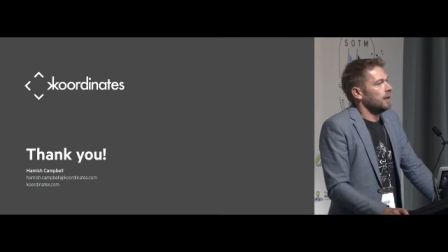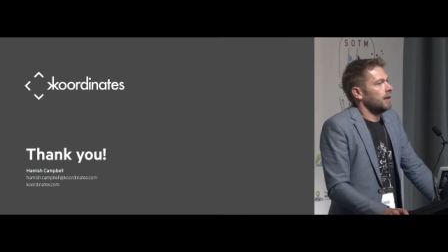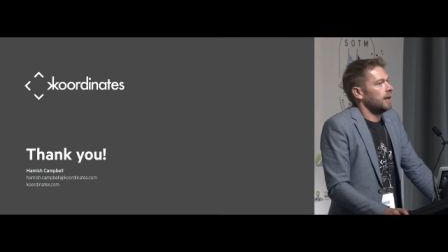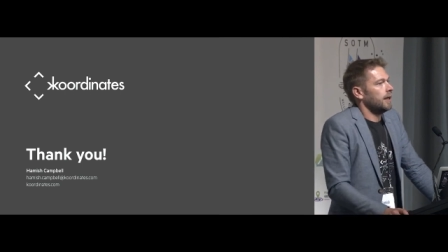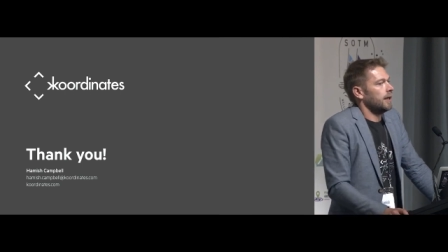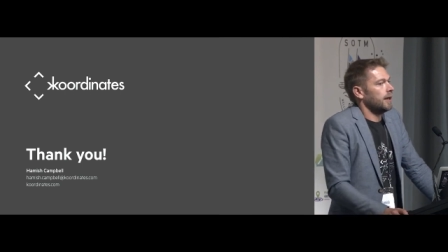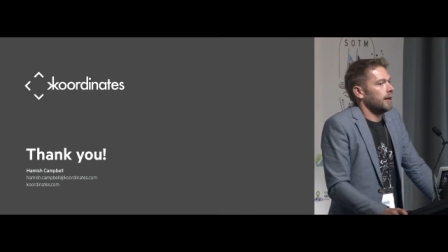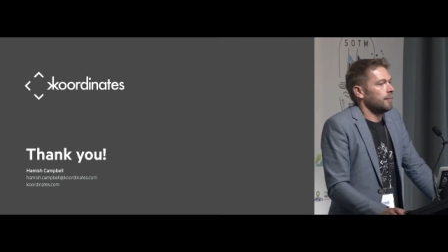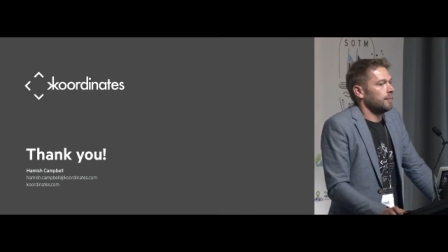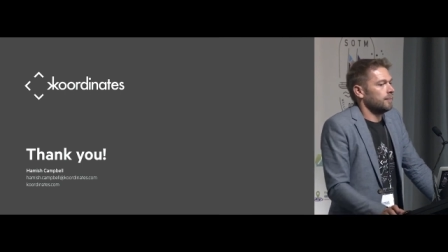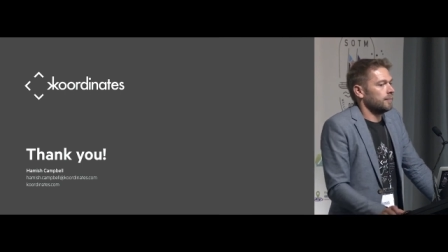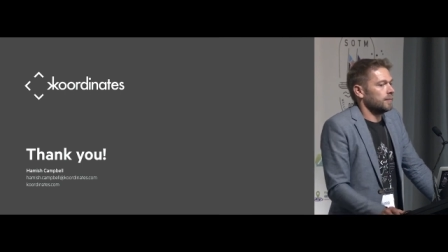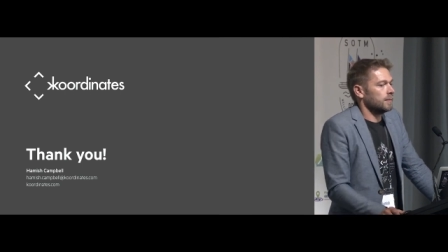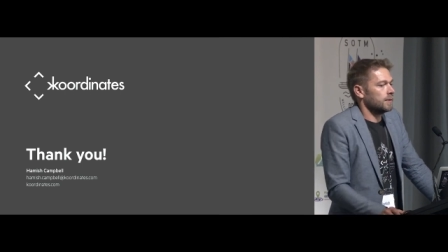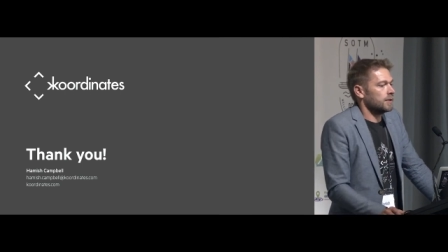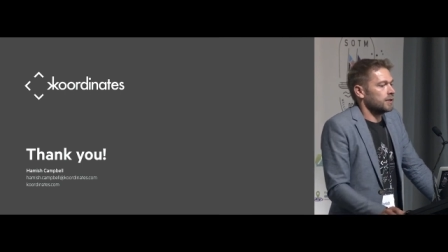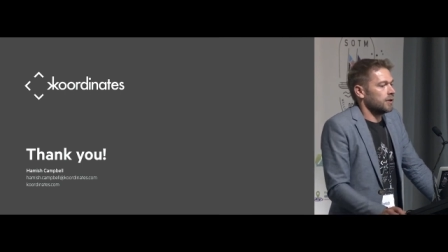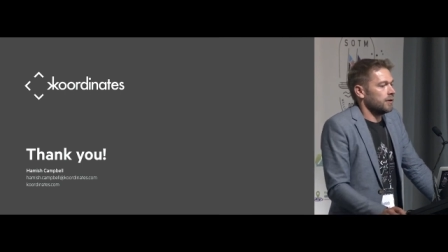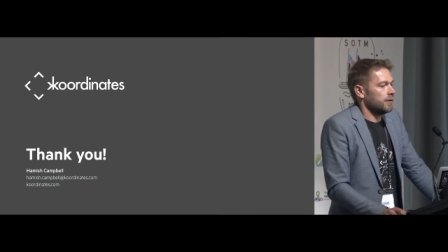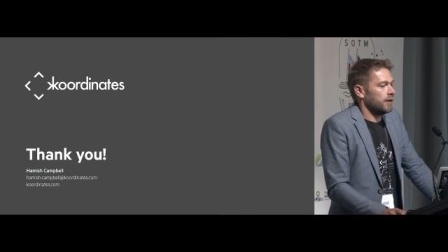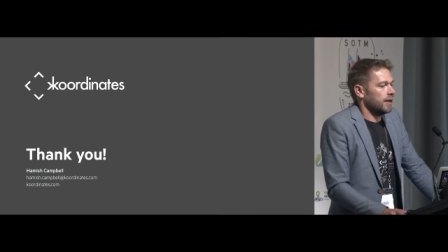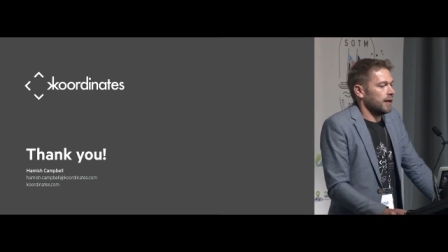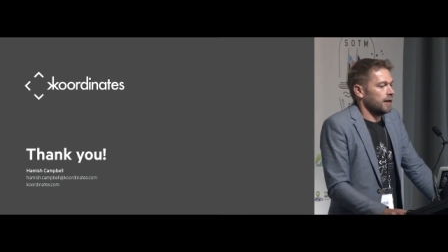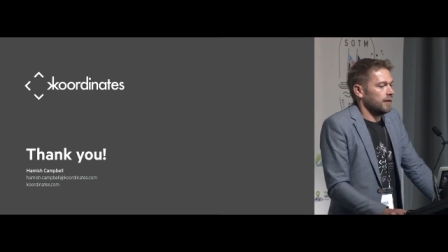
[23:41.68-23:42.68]
Um,
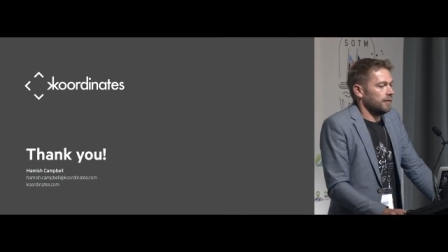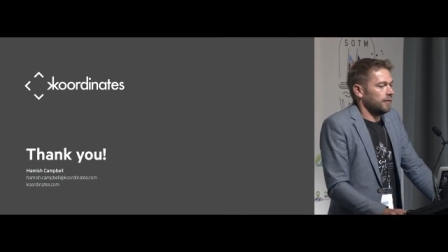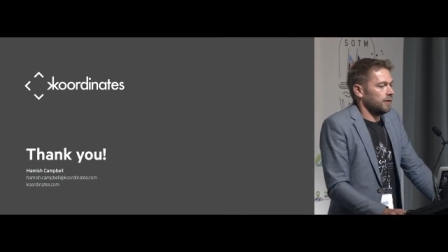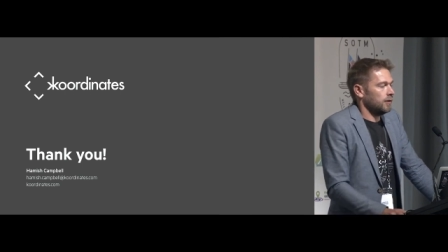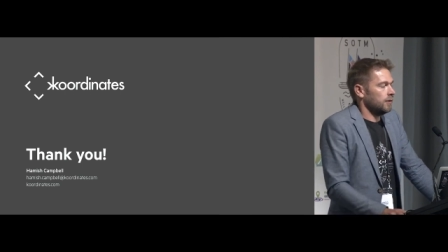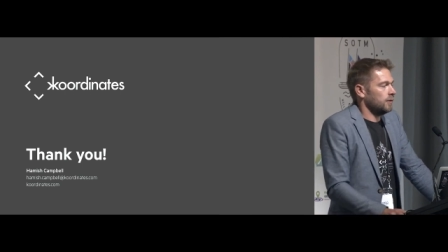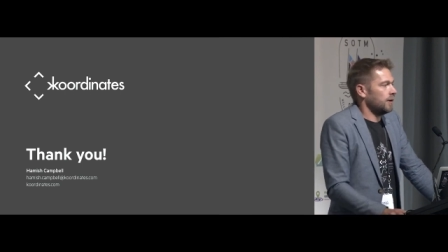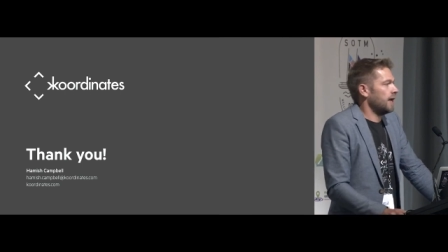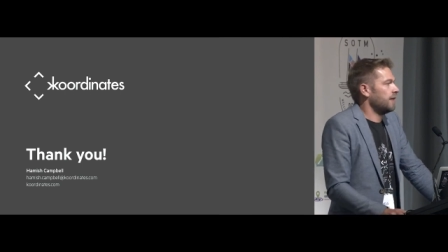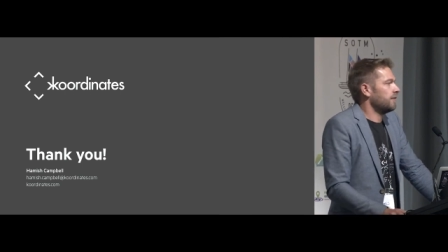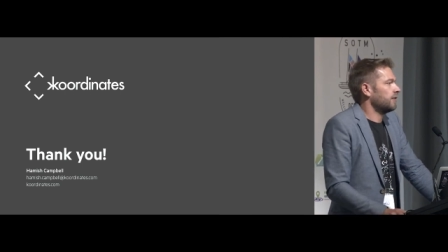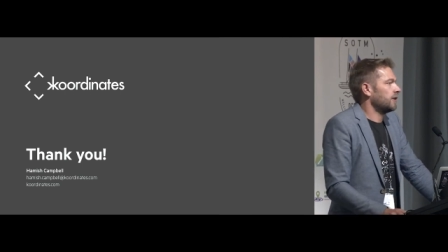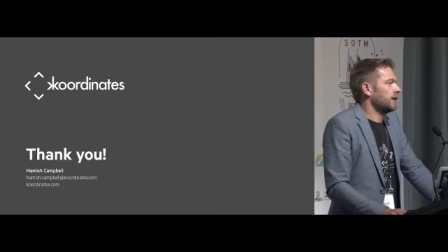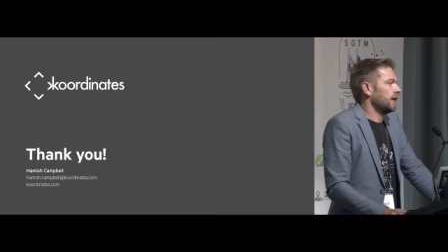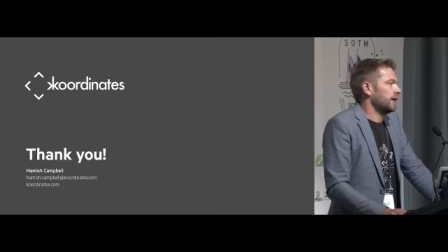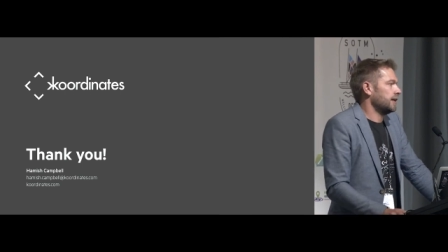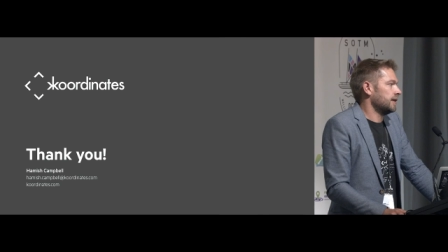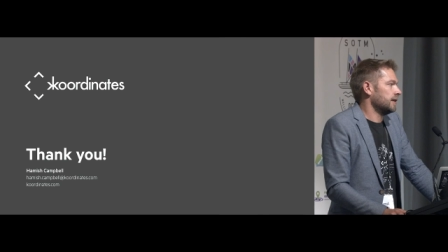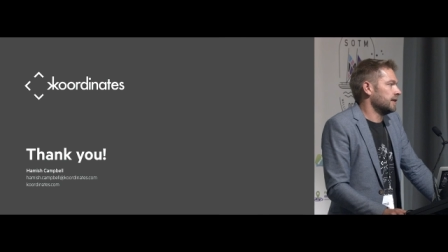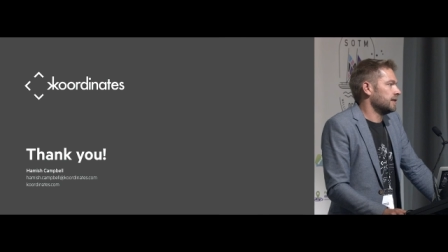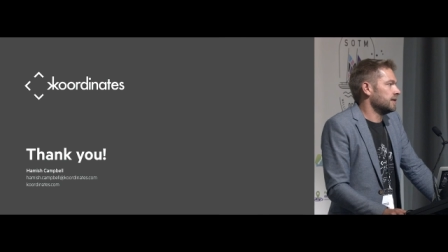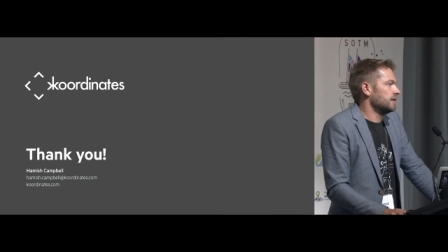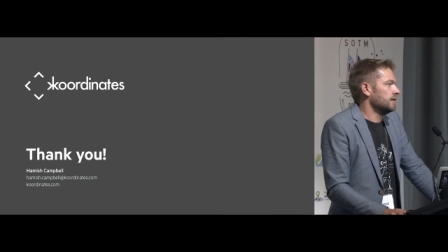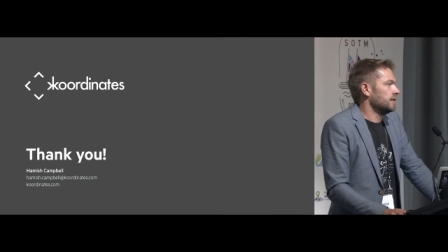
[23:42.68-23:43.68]
so that if you have
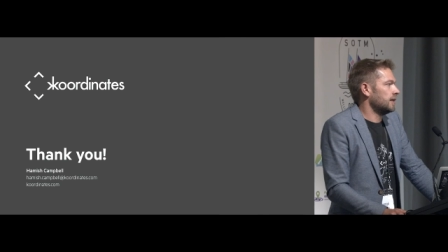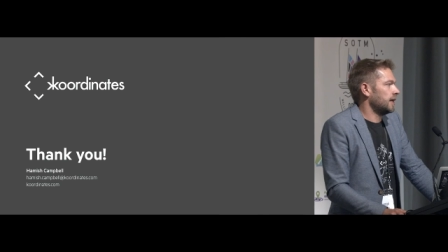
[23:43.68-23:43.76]
collected,